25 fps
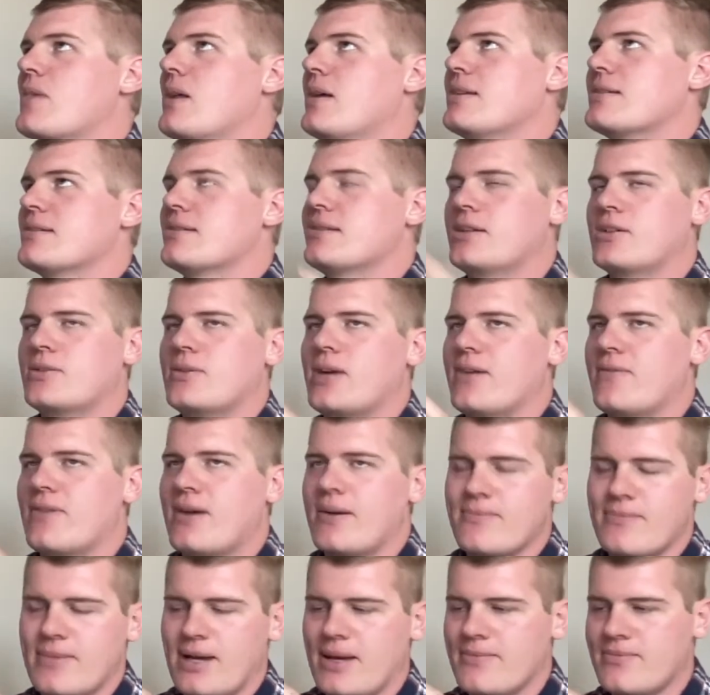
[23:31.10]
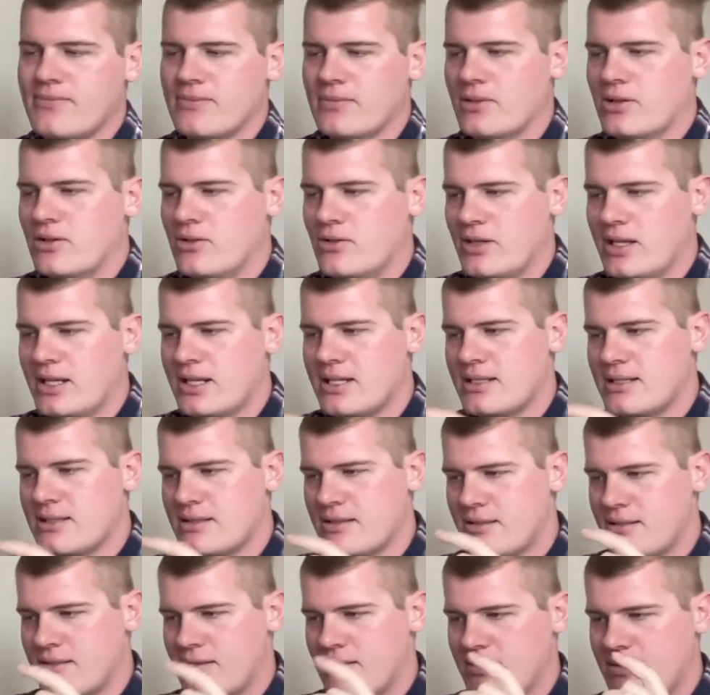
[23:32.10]
It's a little rough. I'm learning
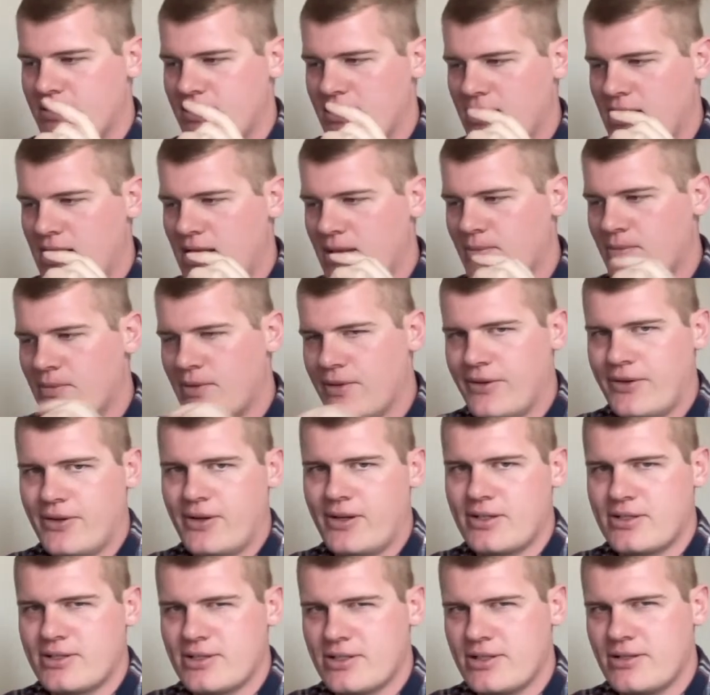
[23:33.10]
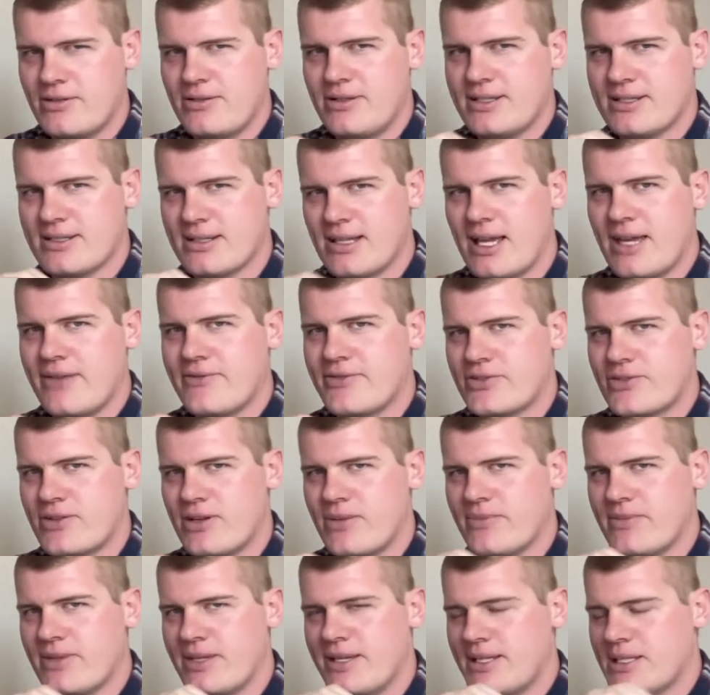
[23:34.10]
to do these live
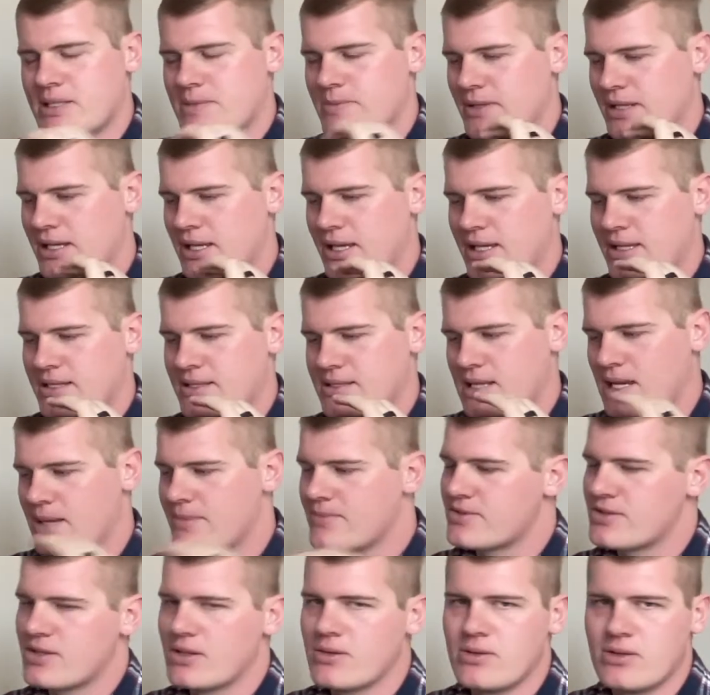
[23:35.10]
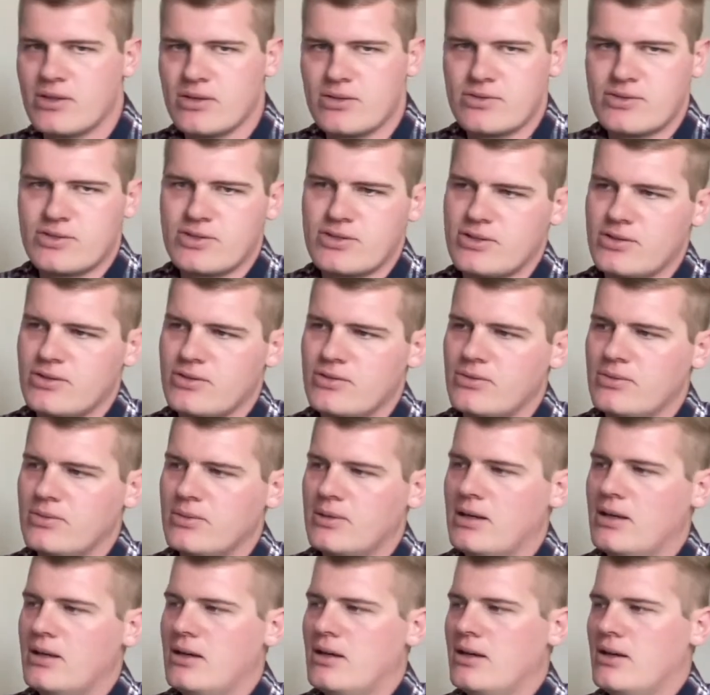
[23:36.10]
stream things because I'm so used
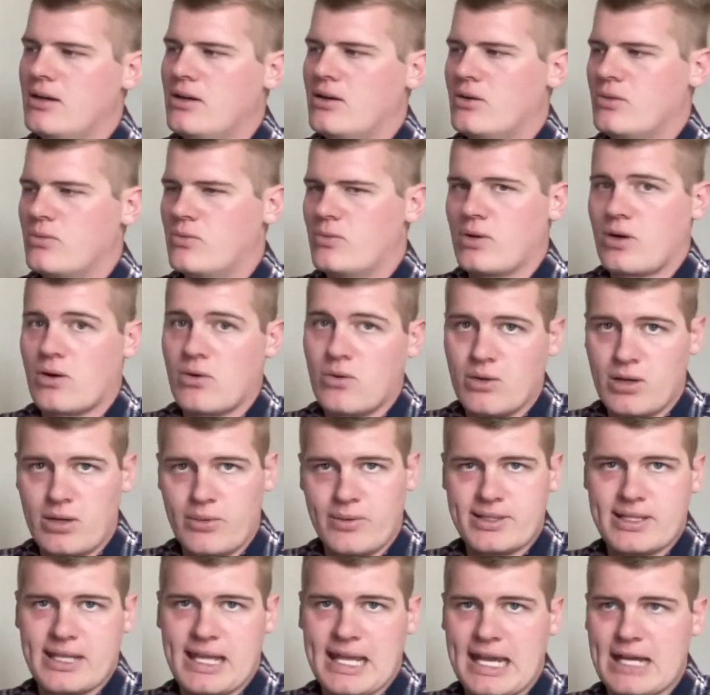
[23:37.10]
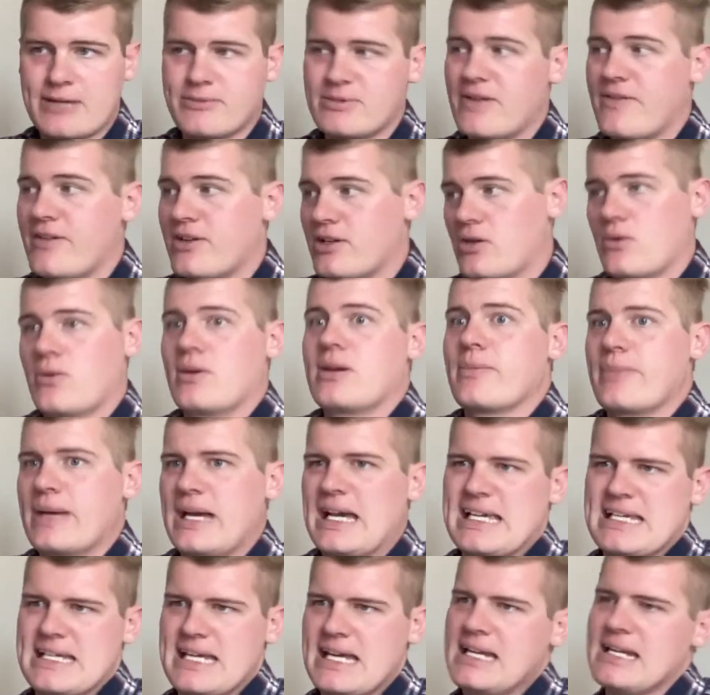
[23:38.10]
to recording with a camera and then going
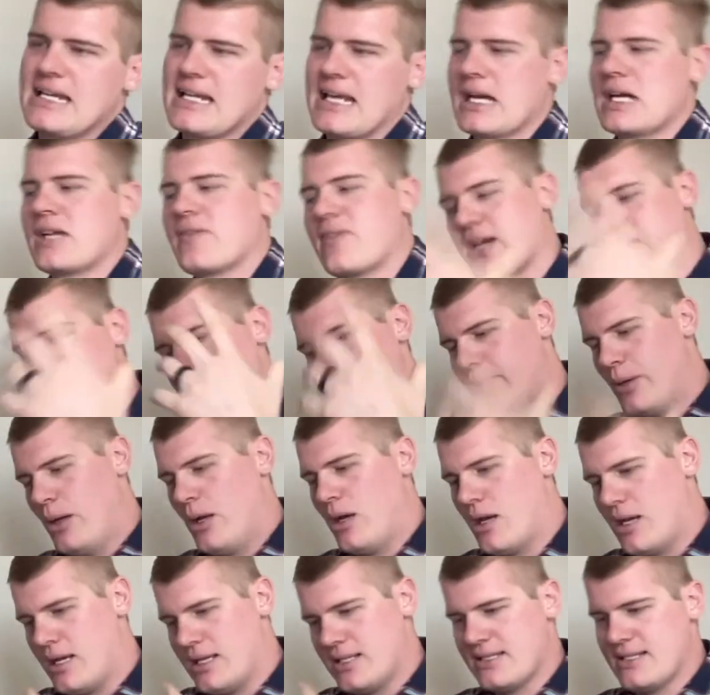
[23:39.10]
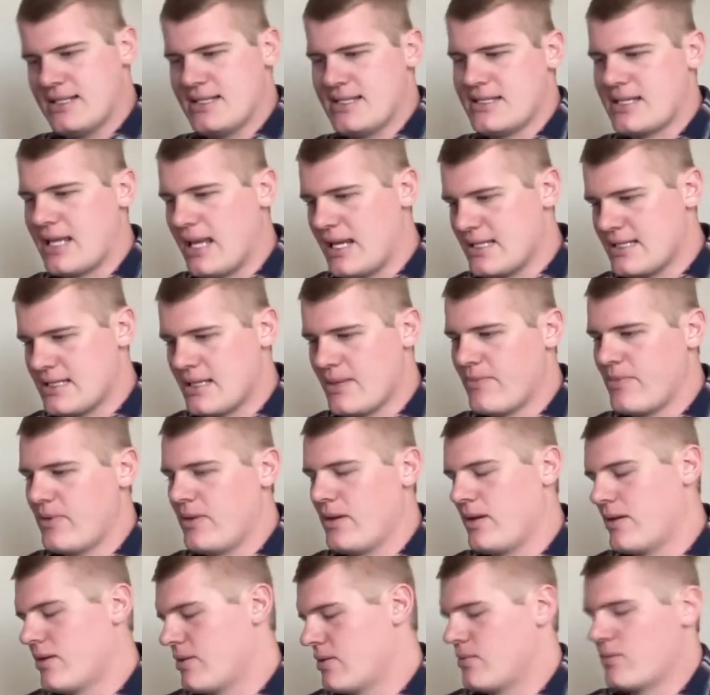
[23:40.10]
back and editing out. If I gotta pause and say
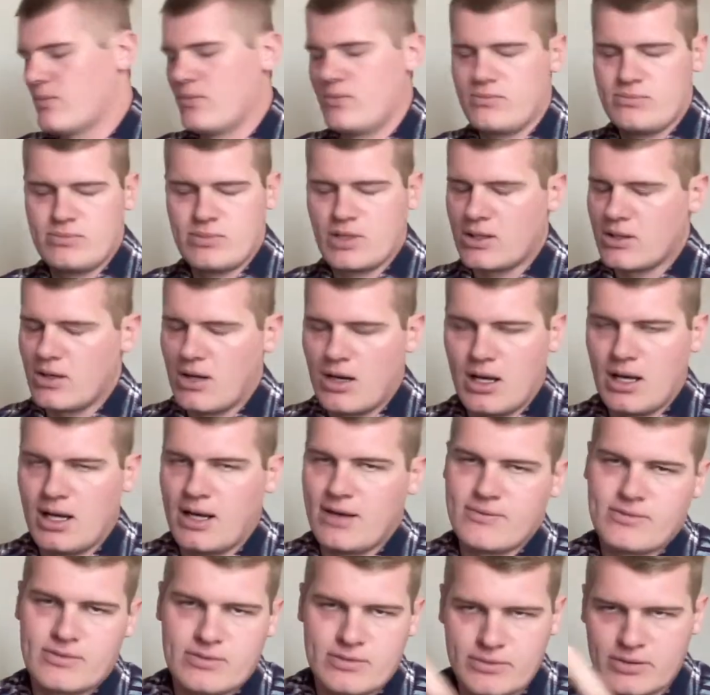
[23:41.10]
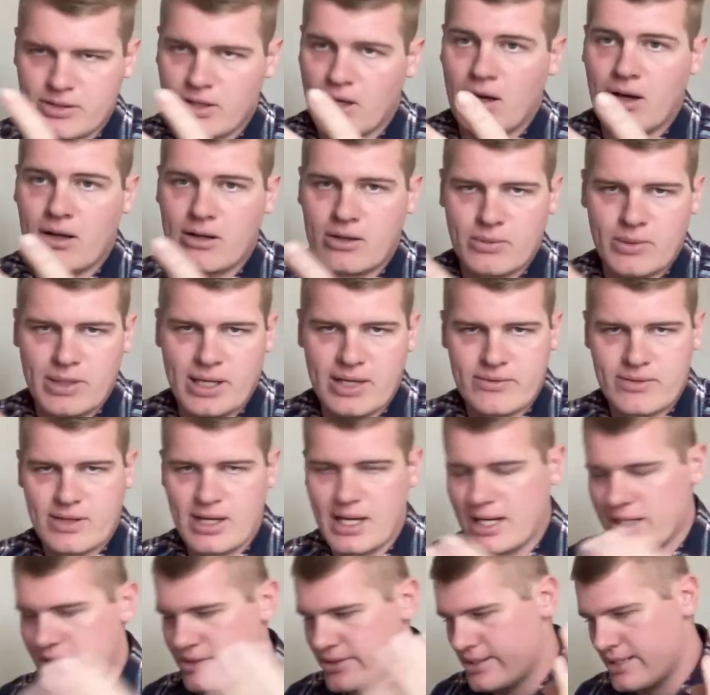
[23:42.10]
something or cough or yawn or whatever, I
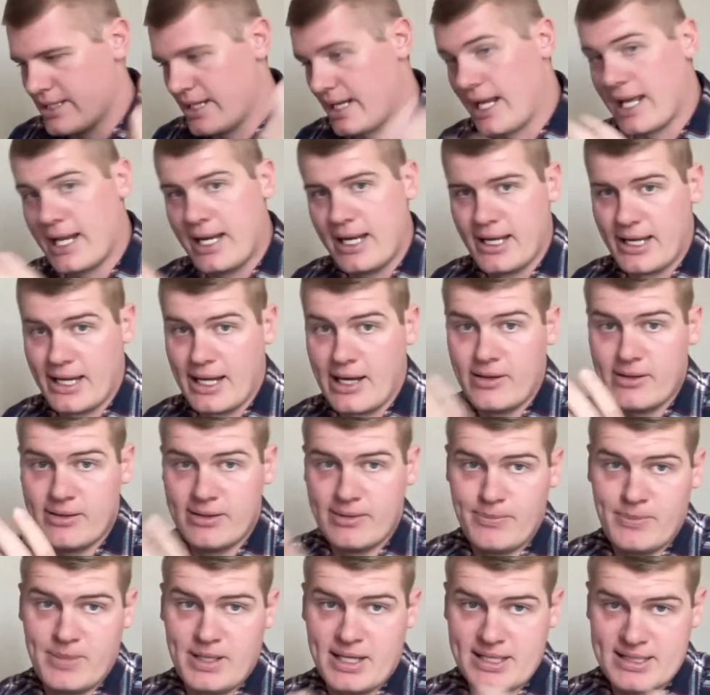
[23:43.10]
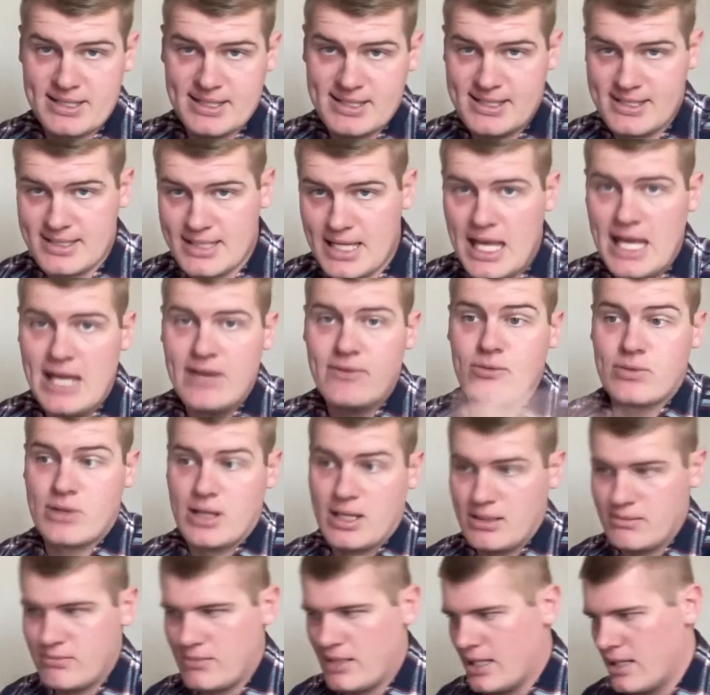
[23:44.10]
can just like edit it out. And because this is live, we're
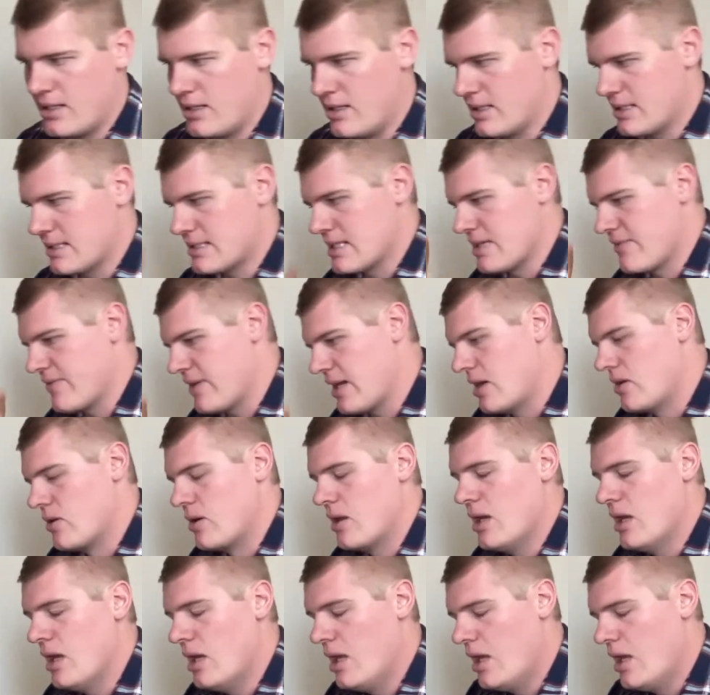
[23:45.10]
not editing stuff out.